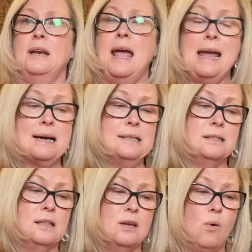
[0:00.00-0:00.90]
And
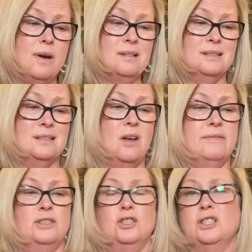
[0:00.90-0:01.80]
the oil
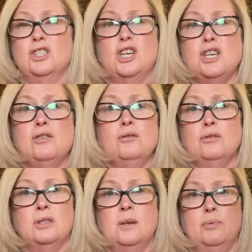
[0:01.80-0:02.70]
itself is just
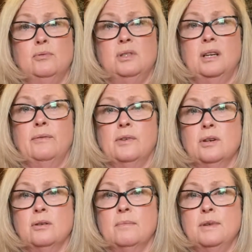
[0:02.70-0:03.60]
hugely boosting for
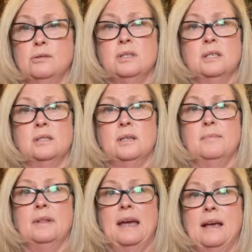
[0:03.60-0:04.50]
your immune
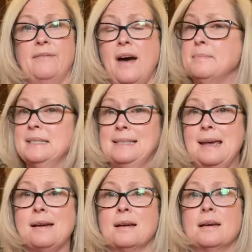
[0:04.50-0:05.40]
system. Like if I'm
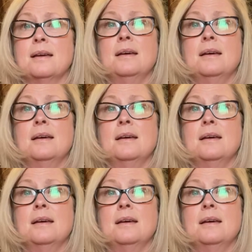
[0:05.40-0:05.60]
sick,